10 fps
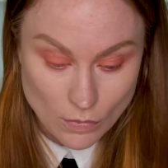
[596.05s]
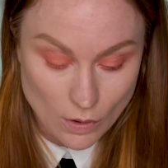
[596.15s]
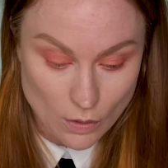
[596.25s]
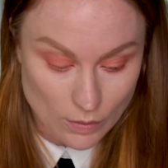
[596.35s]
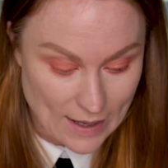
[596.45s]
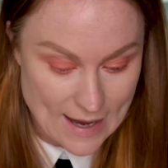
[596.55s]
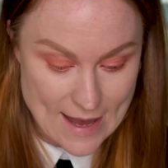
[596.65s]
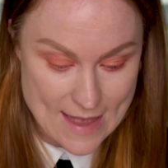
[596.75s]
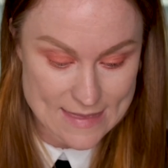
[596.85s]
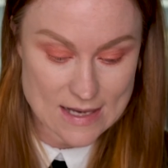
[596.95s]
Okay,
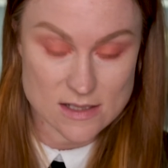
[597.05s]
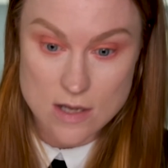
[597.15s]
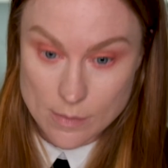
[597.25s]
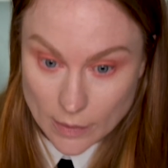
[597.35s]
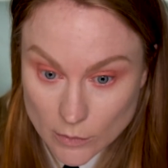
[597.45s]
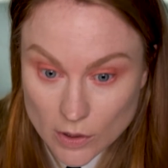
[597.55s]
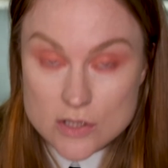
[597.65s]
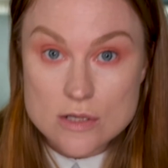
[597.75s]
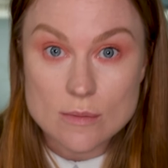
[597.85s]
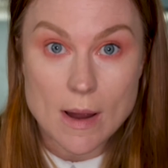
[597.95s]
and next up I'm going to
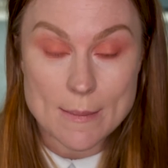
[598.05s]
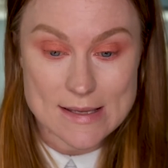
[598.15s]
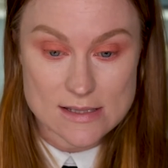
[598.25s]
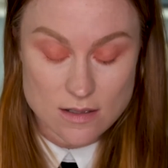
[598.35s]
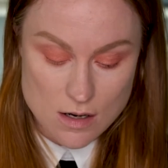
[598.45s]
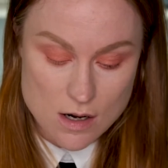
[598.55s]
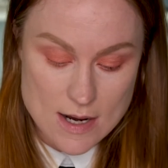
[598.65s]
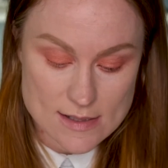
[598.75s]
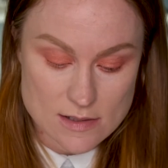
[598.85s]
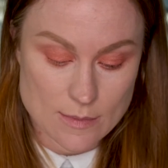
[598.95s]
do my mascara.
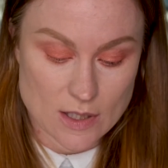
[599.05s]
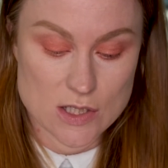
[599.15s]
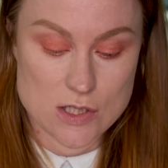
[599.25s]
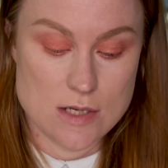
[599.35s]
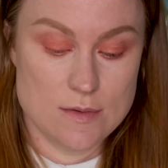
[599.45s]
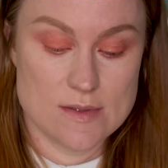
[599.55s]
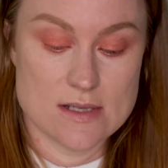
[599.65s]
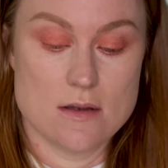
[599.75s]
So I'm going to use